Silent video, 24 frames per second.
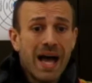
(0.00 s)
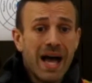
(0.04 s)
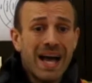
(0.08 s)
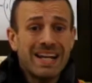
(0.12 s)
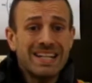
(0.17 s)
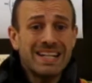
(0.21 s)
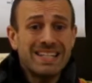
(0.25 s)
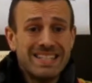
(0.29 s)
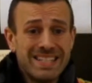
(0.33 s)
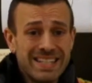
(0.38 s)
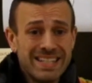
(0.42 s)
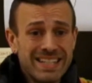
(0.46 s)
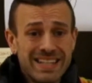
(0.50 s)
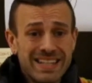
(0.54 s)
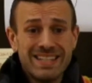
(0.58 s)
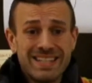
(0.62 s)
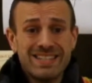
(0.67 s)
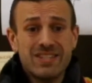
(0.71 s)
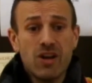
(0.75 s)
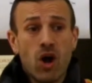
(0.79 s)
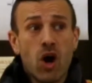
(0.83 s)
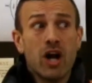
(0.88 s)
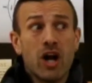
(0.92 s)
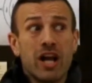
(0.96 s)

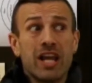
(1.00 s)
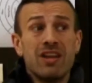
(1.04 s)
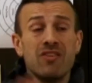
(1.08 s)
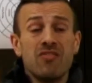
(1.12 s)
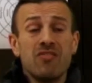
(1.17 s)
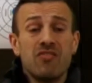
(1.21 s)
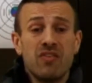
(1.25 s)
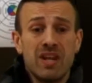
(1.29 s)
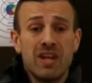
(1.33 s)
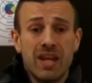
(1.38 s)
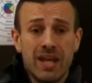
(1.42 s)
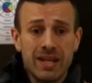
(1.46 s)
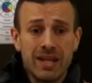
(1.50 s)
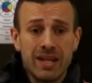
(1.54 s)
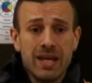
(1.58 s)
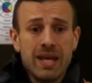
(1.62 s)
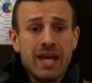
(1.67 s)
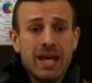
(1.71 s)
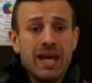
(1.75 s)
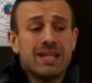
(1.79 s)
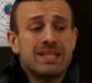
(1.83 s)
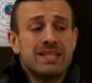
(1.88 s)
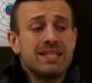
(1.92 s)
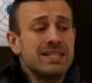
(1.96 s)
Ideas are infinite.
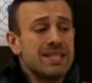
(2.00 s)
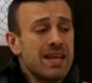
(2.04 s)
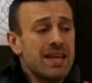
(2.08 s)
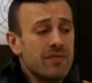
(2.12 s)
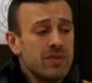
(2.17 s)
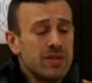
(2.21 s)
And since